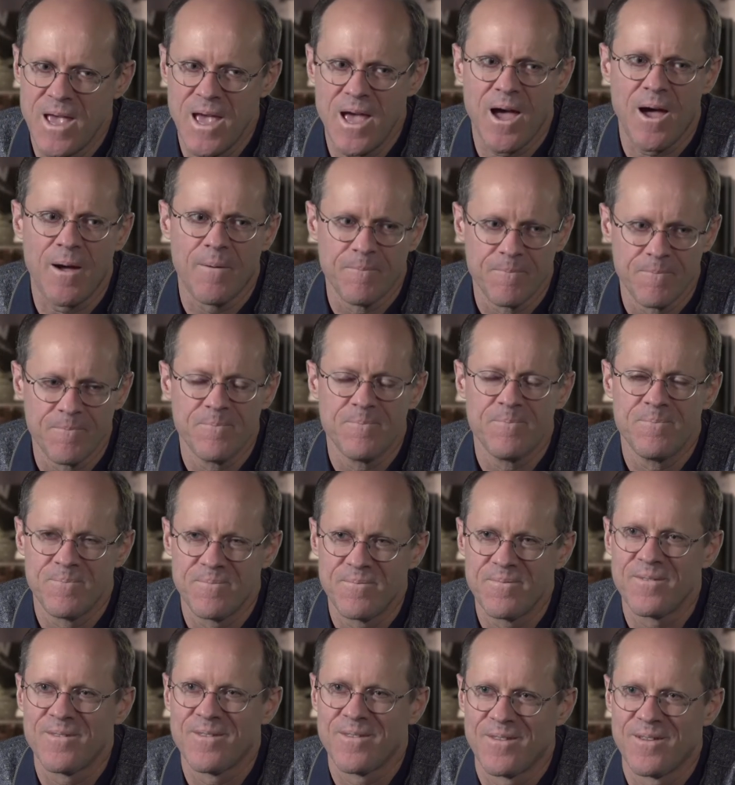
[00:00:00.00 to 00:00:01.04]
Yeah.
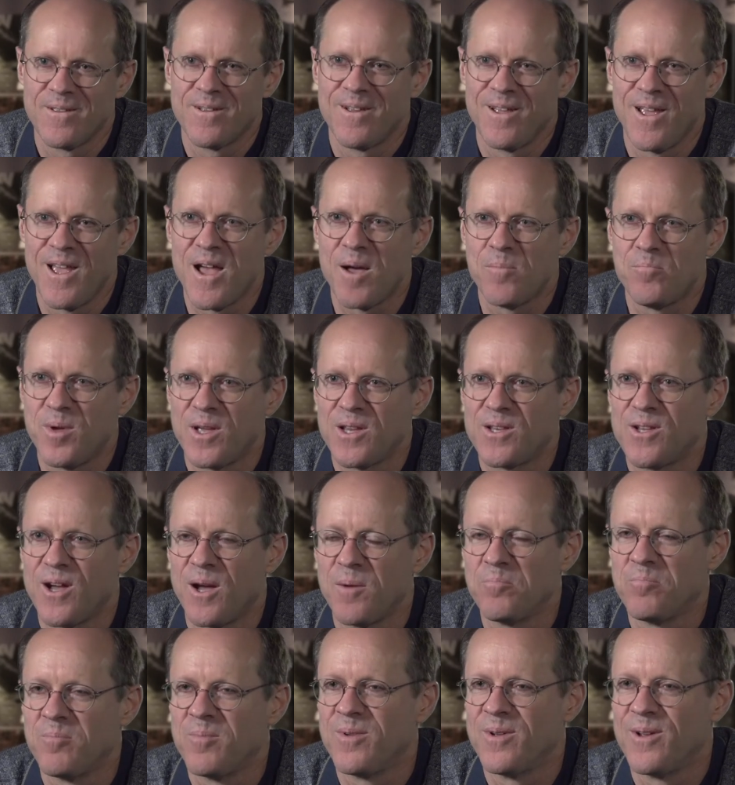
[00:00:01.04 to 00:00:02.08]
Yeah, big time.